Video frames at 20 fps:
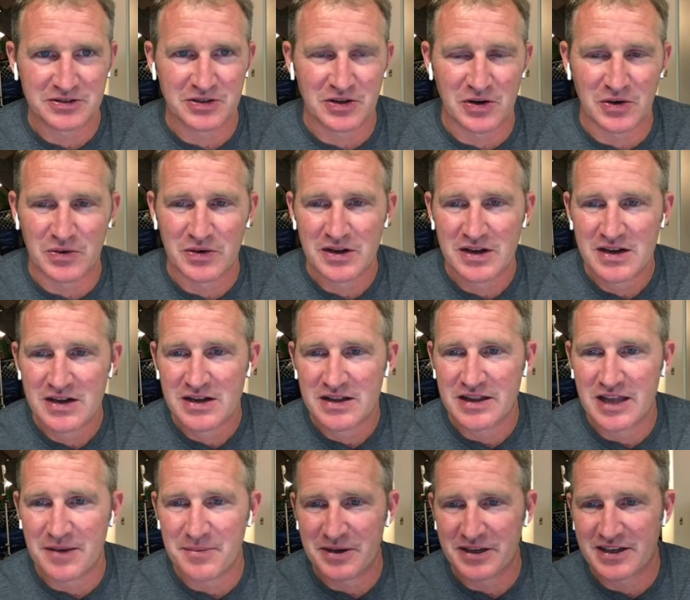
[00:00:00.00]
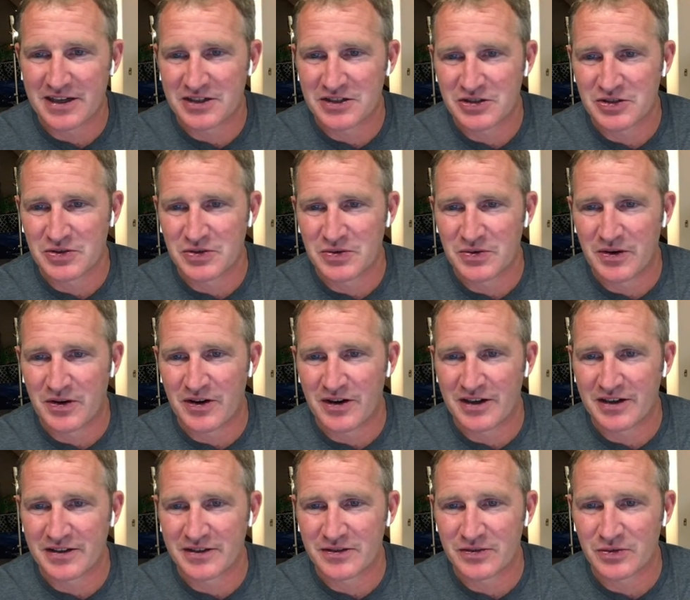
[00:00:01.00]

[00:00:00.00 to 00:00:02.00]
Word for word: So let me get you on